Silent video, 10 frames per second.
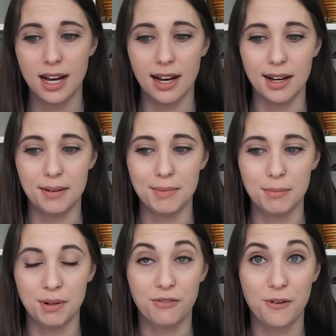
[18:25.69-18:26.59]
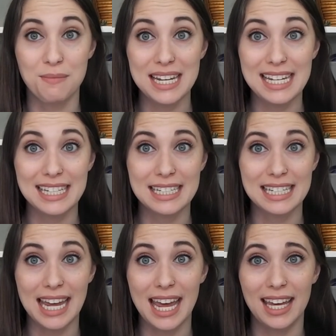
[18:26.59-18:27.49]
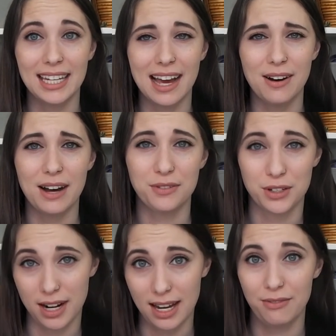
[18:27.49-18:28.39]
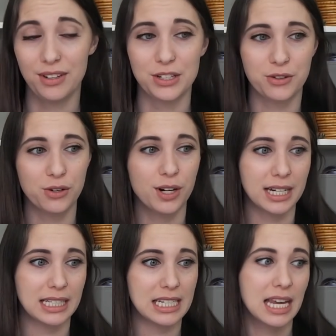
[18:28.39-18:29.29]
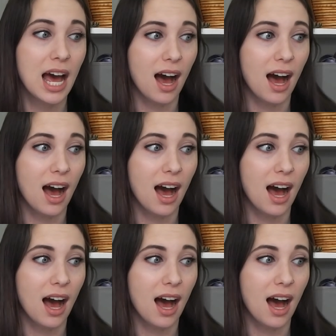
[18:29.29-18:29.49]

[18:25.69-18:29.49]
Um, but for me, today, now after I finish recording this,